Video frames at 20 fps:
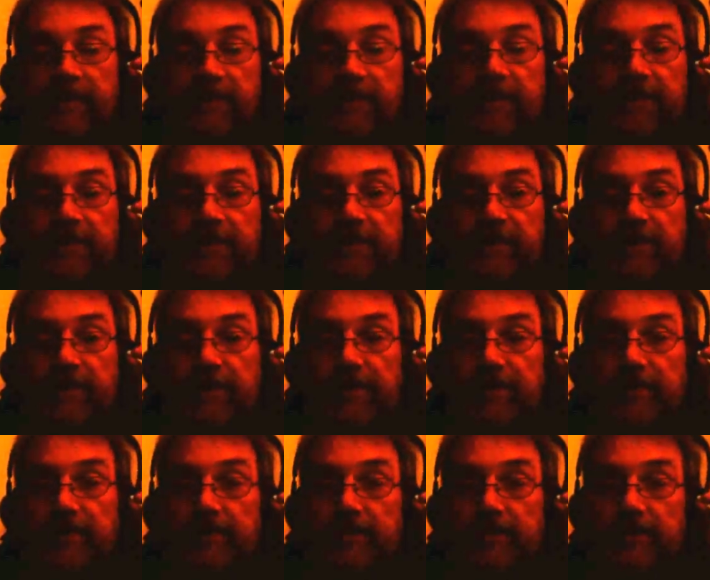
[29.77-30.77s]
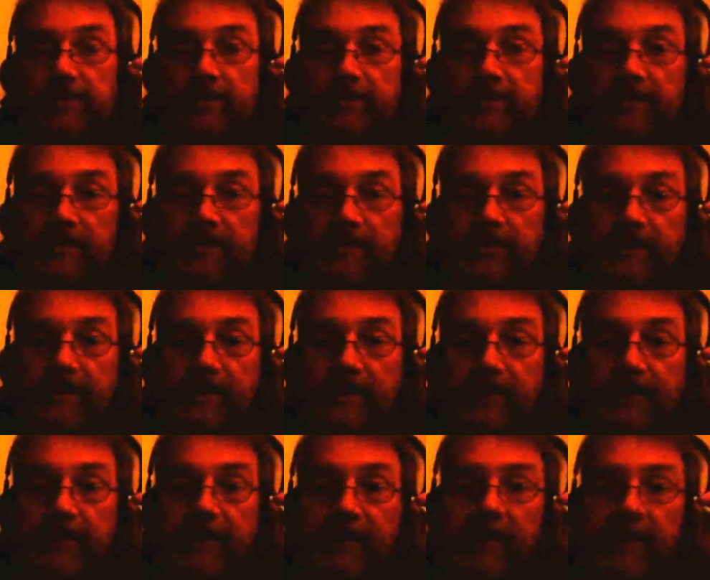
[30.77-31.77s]
But I'm just going to start the track in
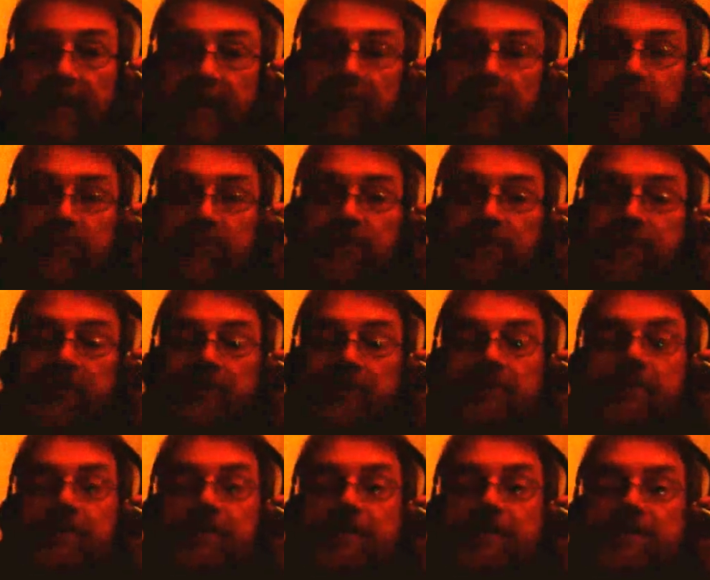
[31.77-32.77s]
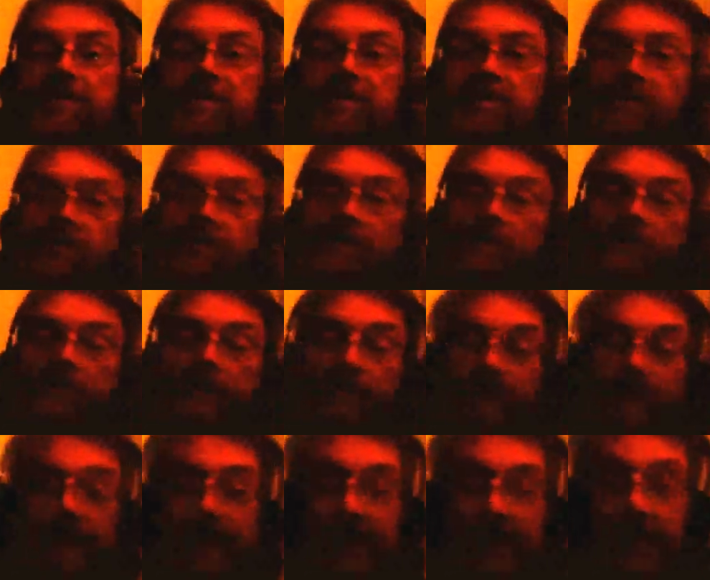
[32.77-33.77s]
the background to just give you. I just want it
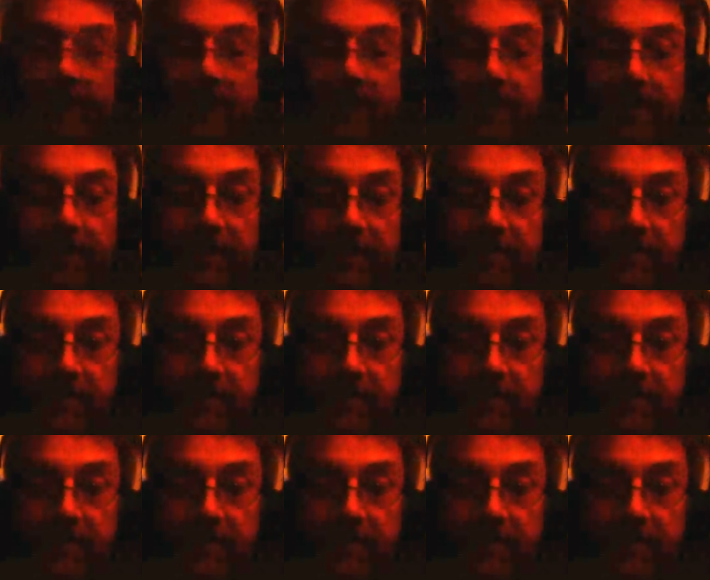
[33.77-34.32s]
playing in the background.